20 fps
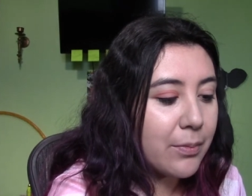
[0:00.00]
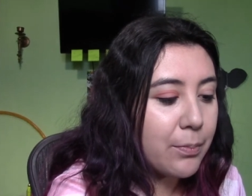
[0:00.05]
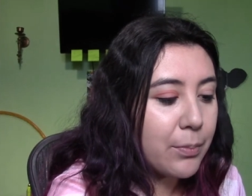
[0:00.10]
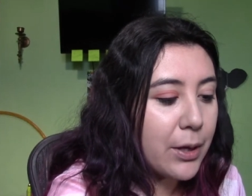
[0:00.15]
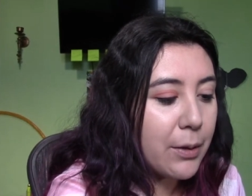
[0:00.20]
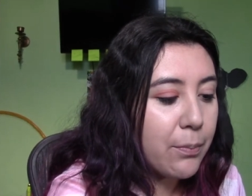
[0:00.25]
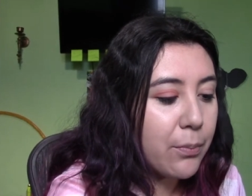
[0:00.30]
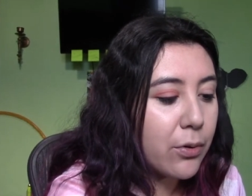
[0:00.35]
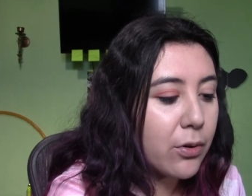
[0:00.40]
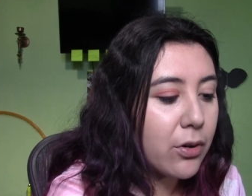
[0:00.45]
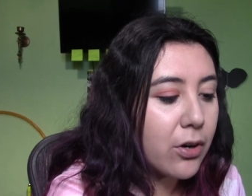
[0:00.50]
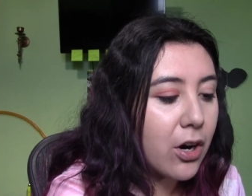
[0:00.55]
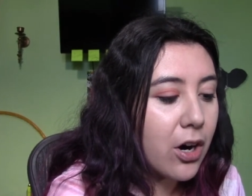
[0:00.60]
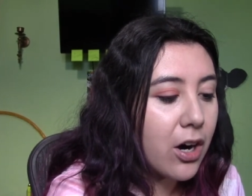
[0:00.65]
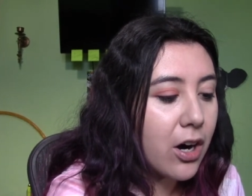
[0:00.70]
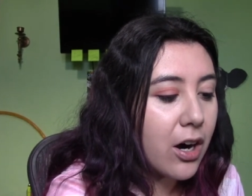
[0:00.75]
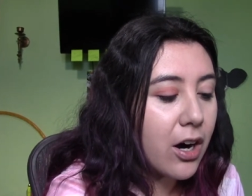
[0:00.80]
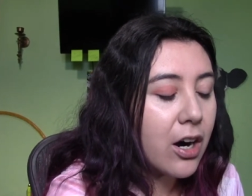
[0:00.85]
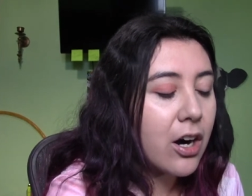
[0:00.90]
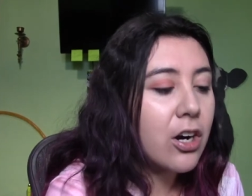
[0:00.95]
people
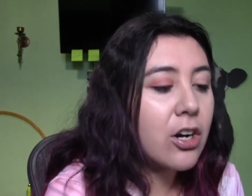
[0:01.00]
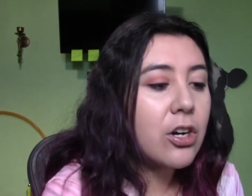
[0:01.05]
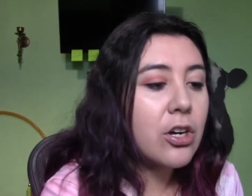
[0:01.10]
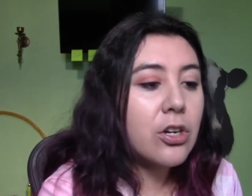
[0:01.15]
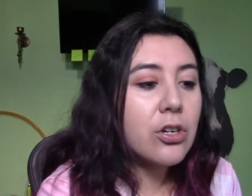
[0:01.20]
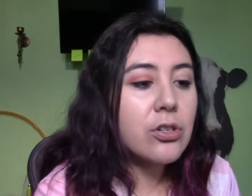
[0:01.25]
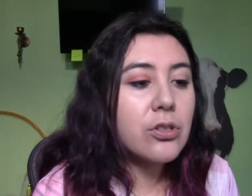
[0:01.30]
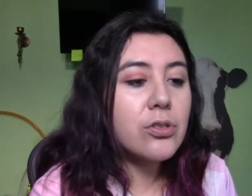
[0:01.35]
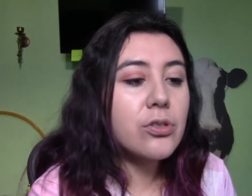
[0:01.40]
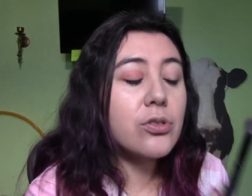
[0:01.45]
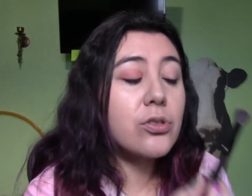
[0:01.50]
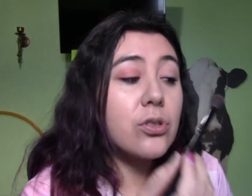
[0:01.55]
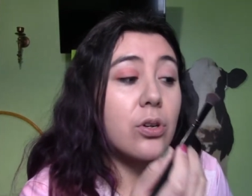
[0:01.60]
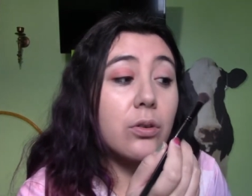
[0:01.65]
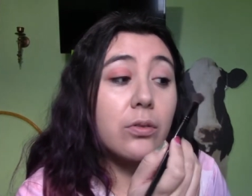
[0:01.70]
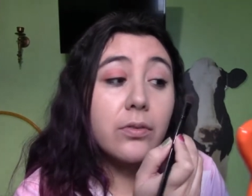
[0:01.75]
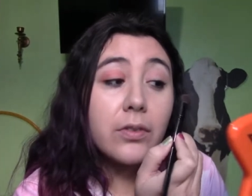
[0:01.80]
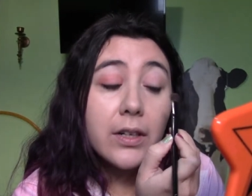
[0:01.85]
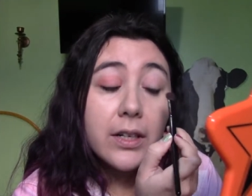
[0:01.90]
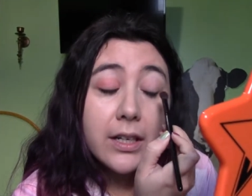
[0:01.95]
are
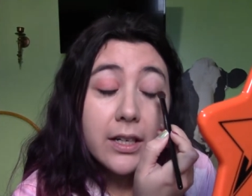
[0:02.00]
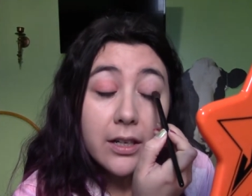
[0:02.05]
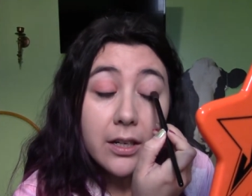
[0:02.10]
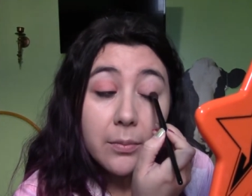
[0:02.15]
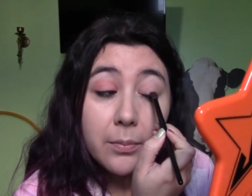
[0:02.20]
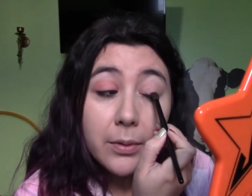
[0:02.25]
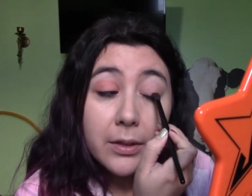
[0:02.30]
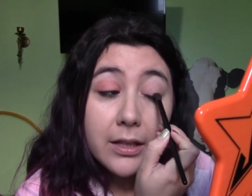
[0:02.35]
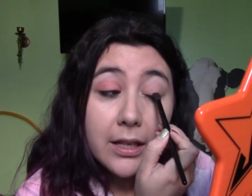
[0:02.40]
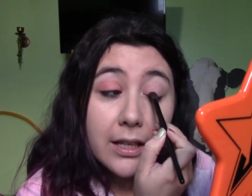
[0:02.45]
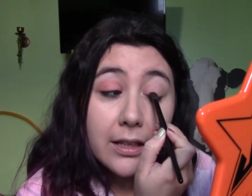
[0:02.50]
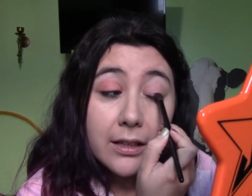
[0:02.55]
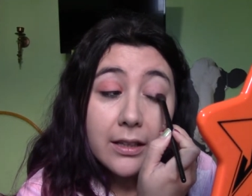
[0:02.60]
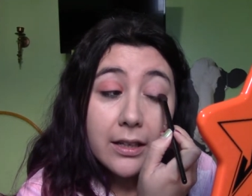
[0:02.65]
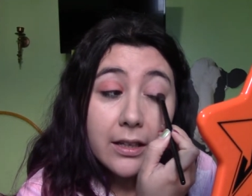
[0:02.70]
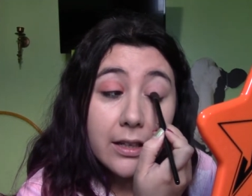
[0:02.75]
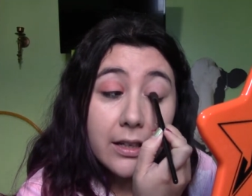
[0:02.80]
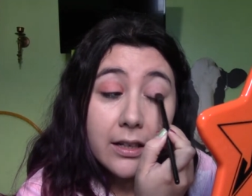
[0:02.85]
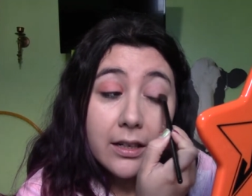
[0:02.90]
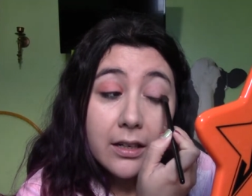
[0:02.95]
so funny up in that
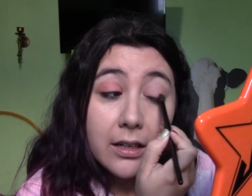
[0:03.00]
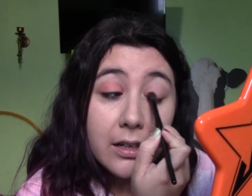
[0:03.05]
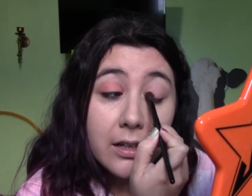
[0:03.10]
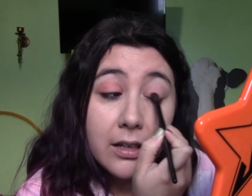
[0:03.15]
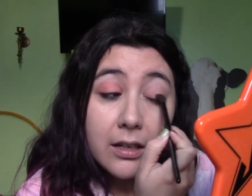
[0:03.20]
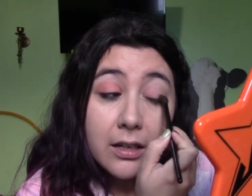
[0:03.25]
thing.